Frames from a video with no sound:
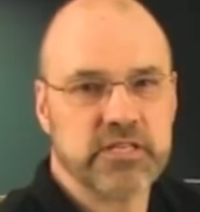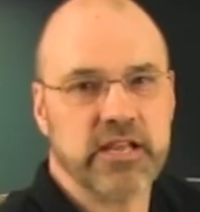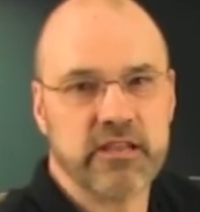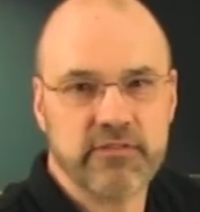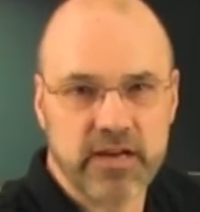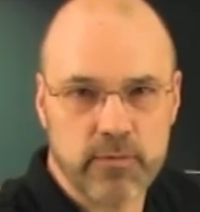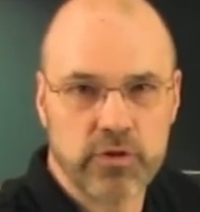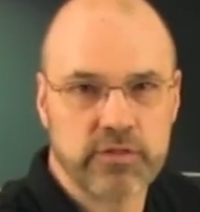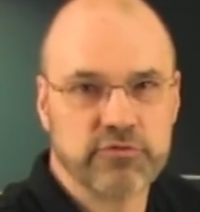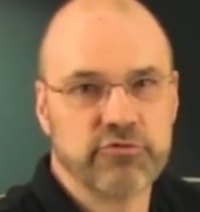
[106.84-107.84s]
Dave, and I'm
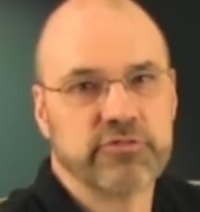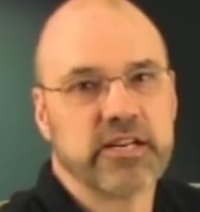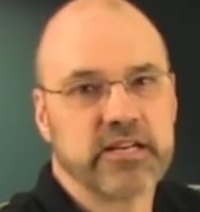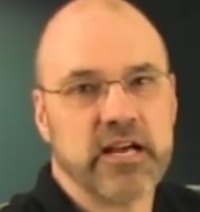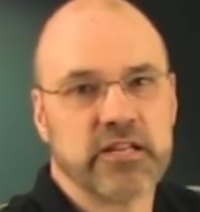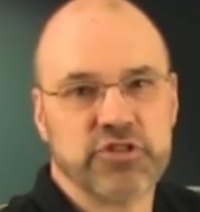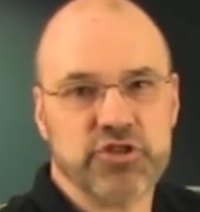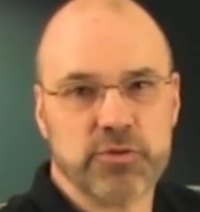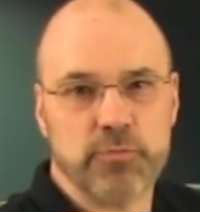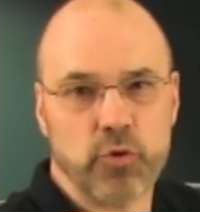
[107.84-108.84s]
with the Drew
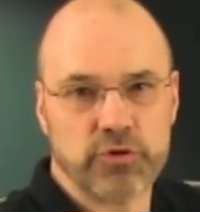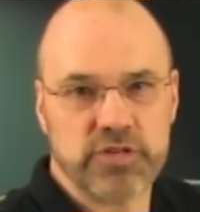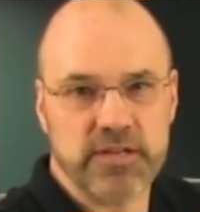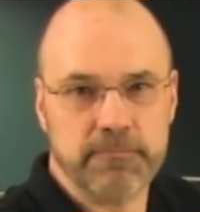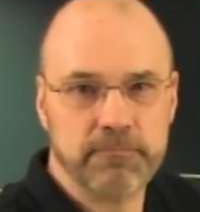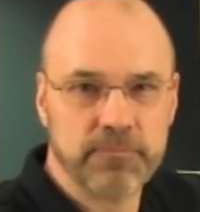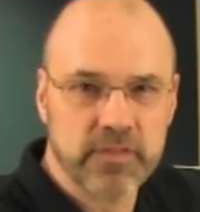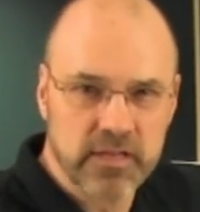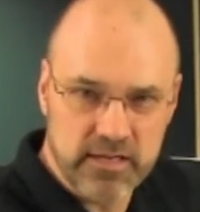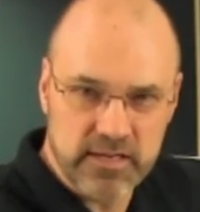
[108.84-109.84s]
Technologies support team.
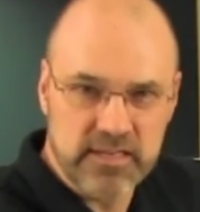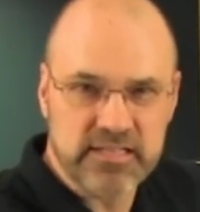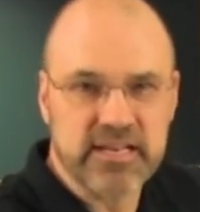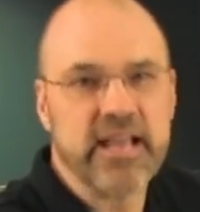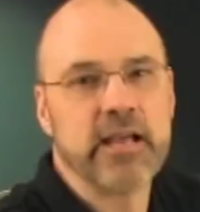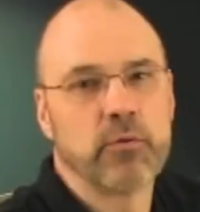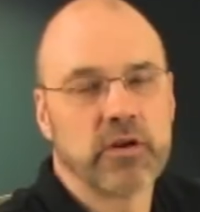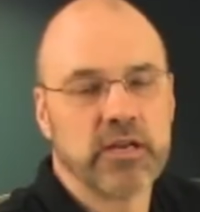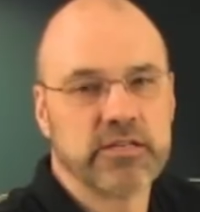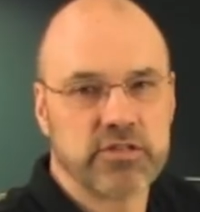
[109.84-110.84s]
Today, I would
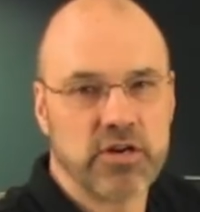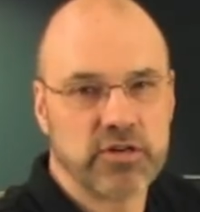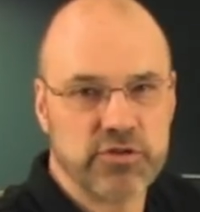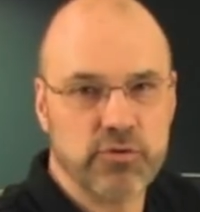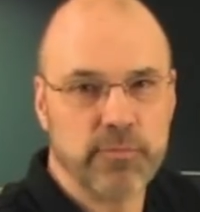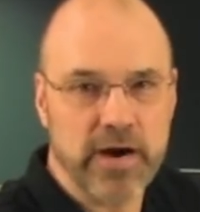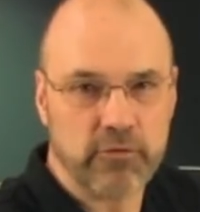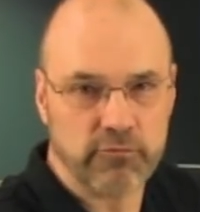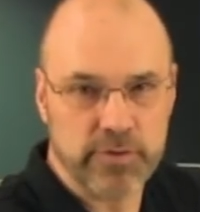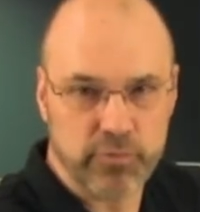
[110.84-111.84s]
like to talk to you about
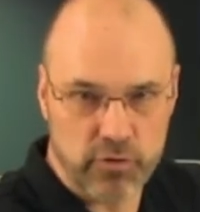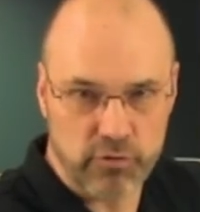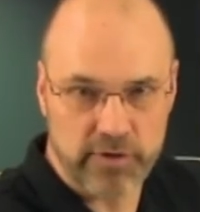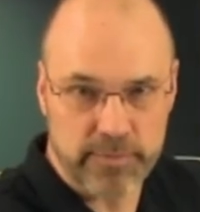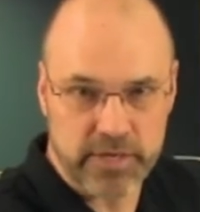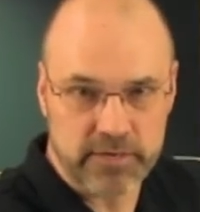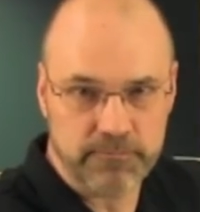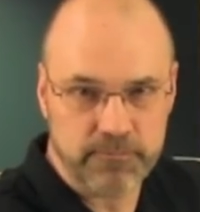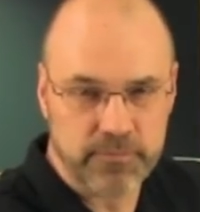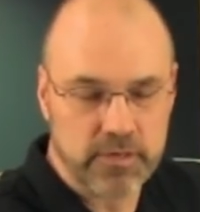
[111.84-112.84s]
reprogramming.
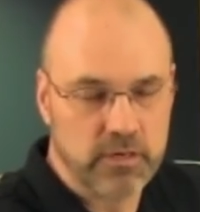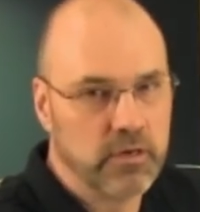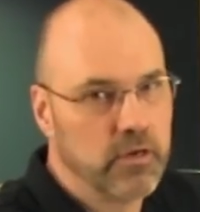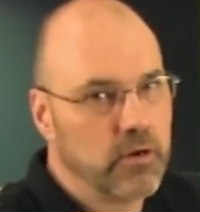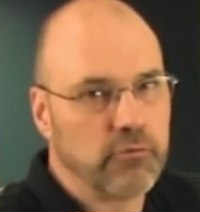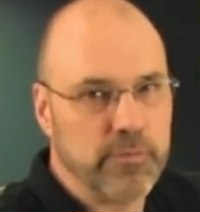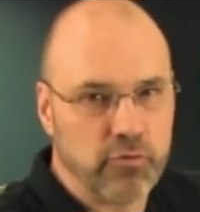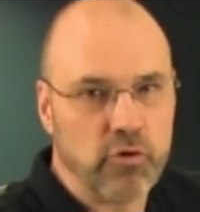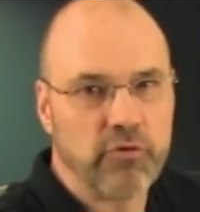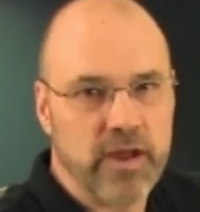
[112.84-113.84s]

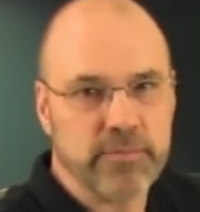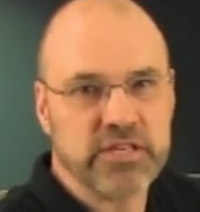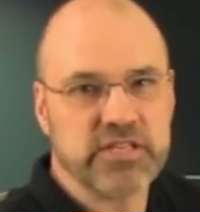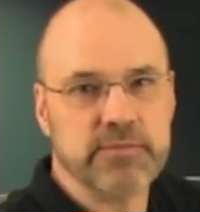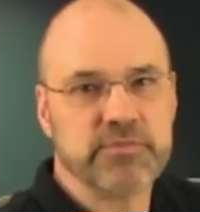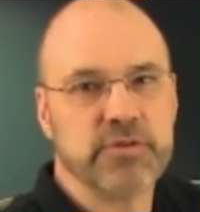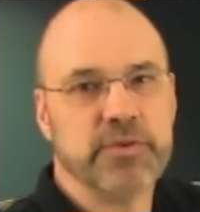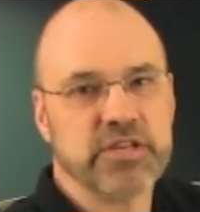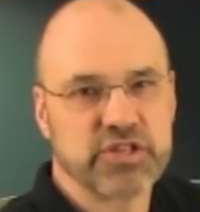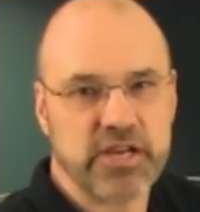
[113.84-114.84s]
Reprogramming seems to
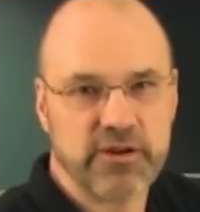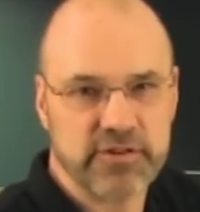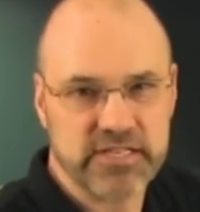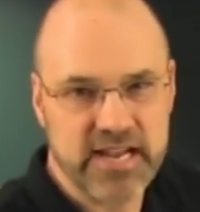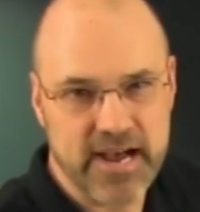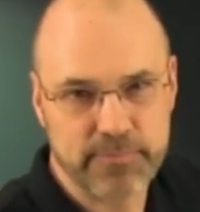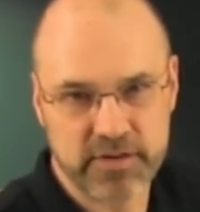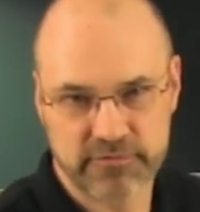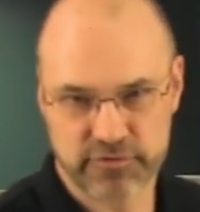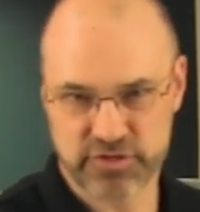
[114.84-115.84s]
be a scary
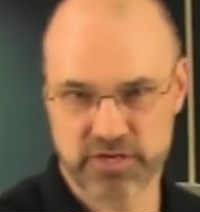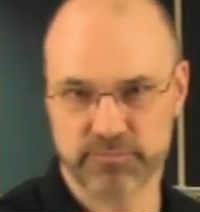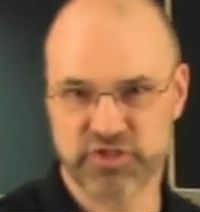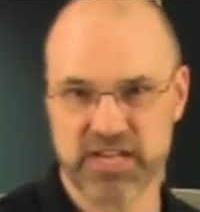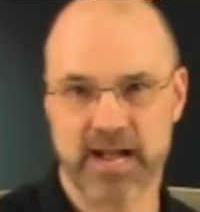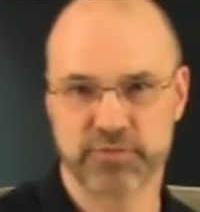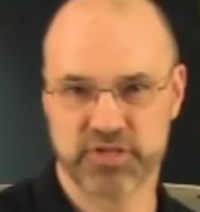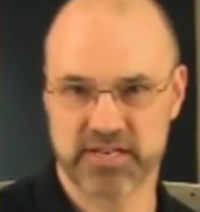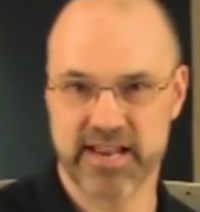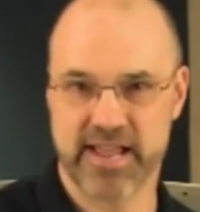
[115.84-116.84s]
topic for some shops
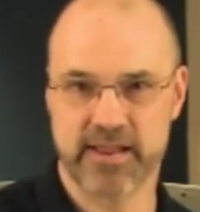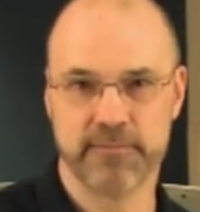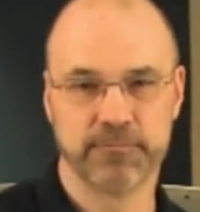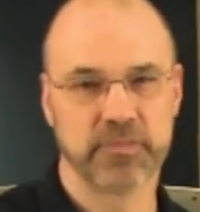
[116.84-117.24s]
today.